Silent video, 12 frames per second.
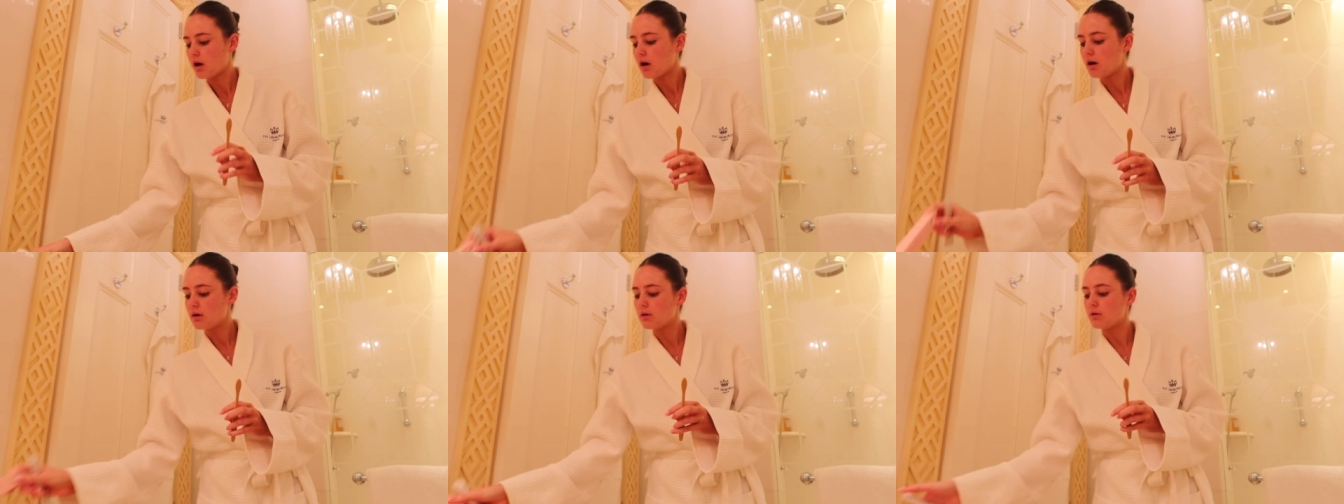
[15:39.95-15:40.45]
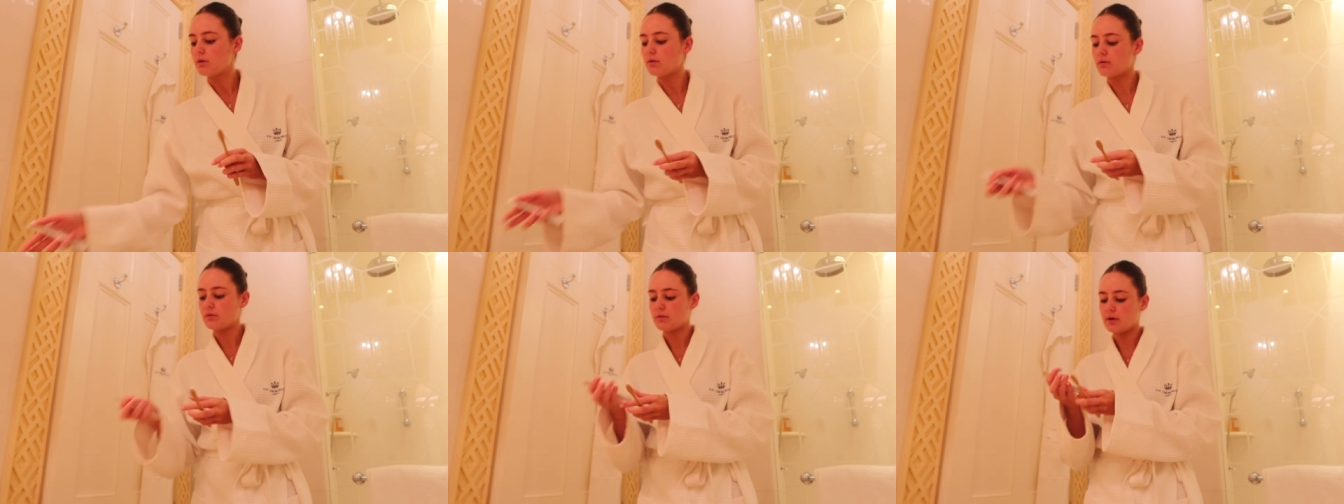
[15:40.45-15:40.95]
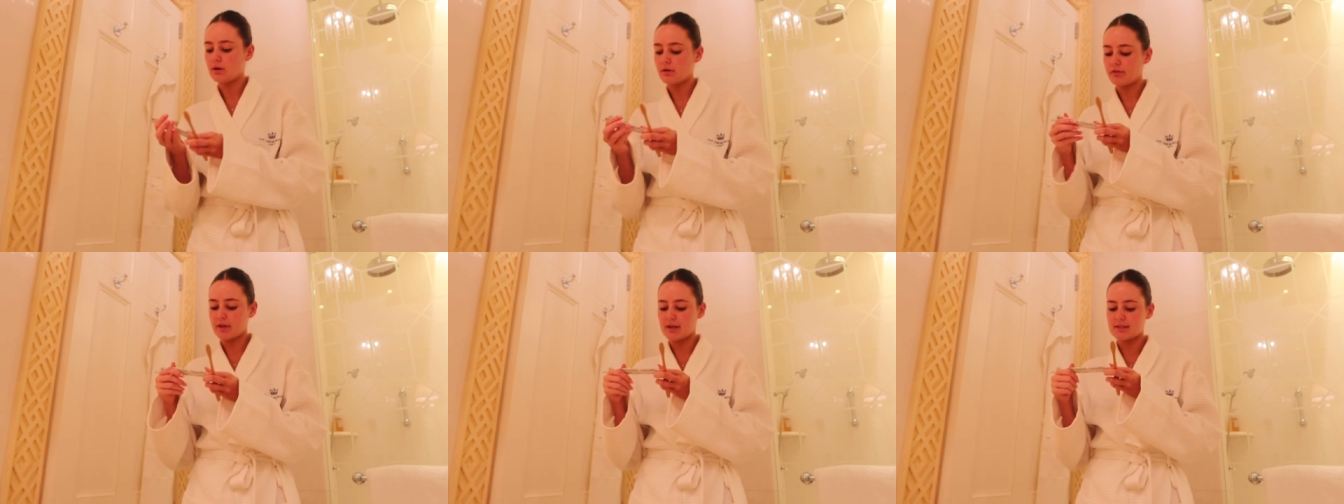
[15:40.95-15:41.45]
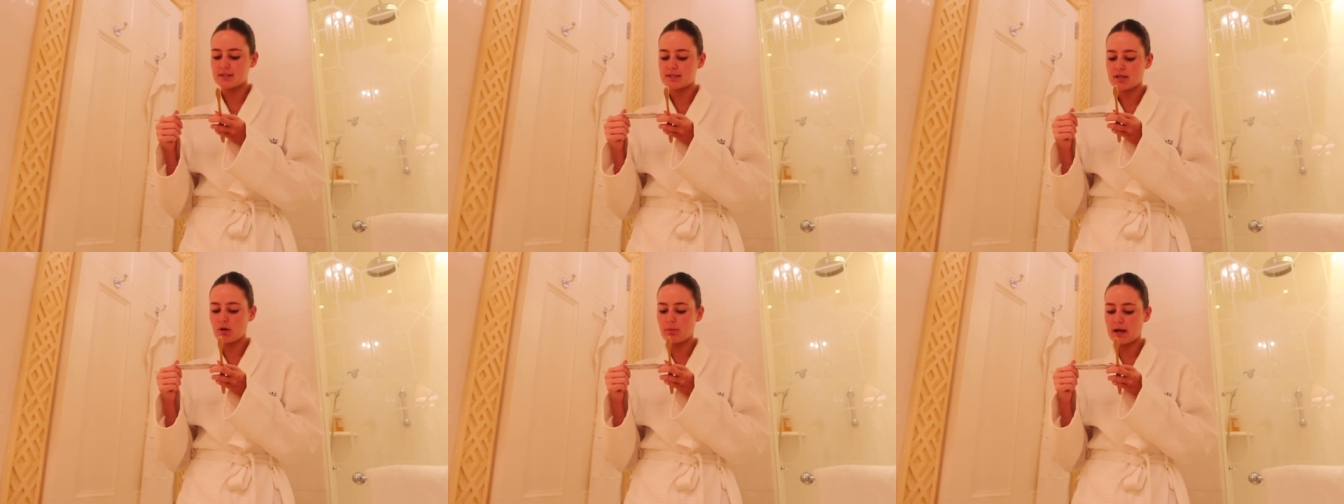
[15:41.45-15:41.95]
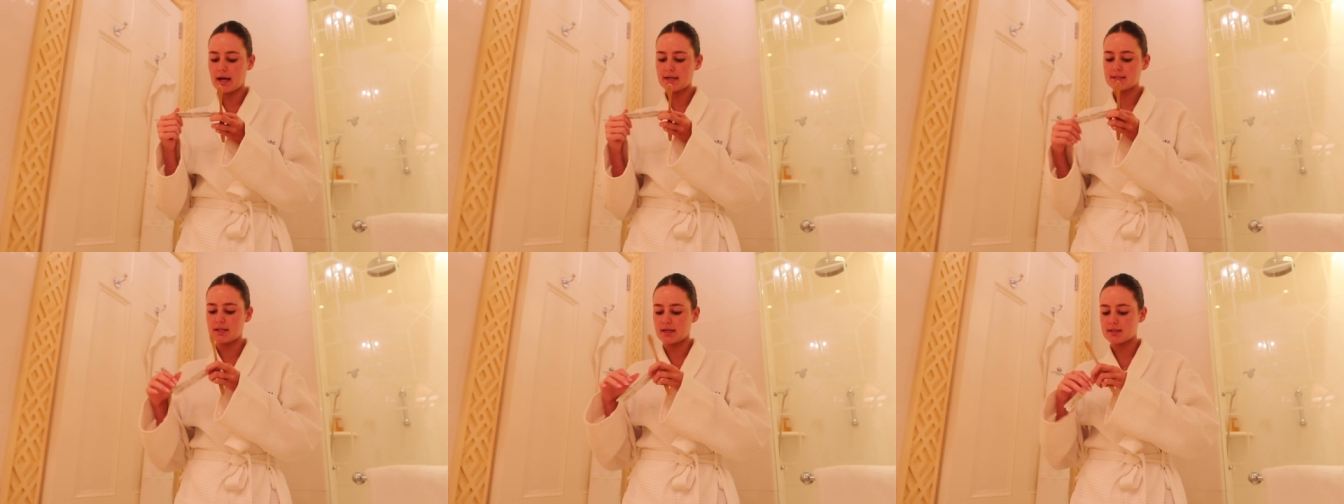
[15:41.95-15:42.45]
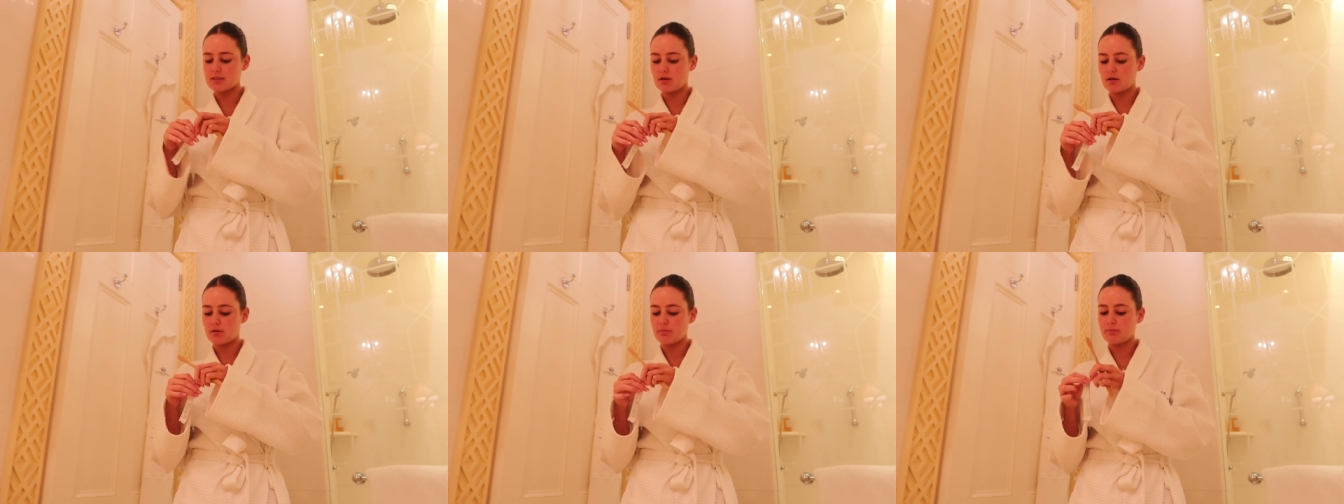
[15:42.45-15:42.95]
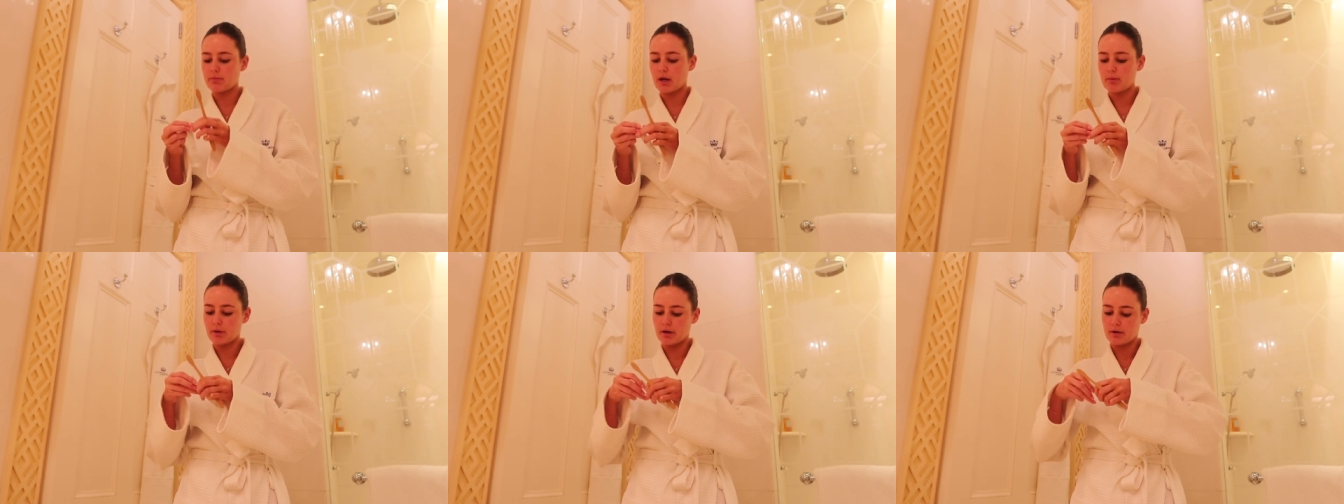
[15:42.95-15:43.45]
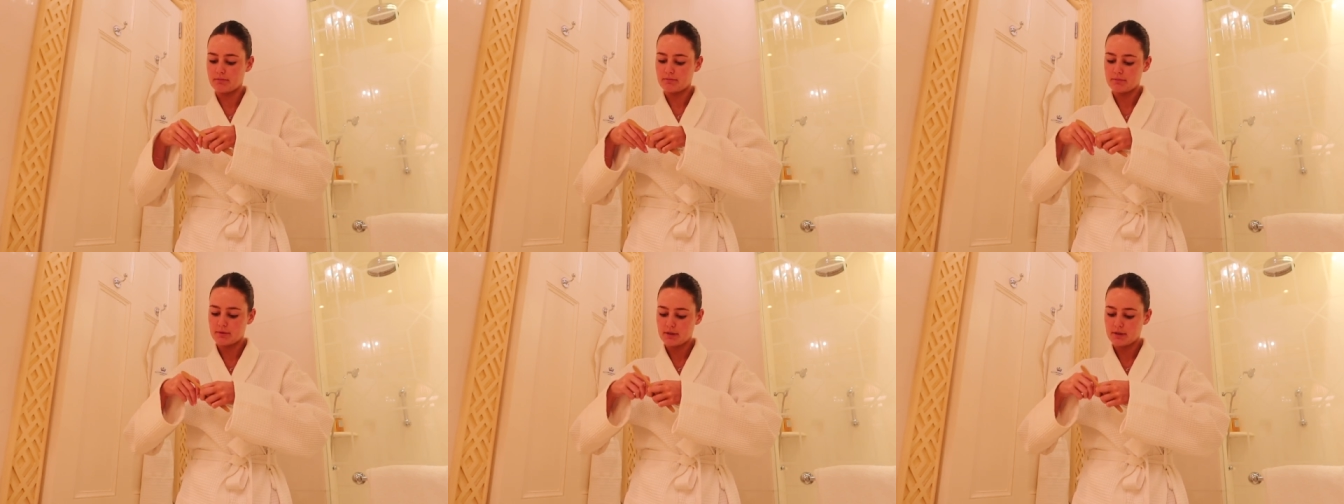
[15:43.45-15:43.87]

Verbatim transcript: oh, we love this. It's no plastic, it's all paper.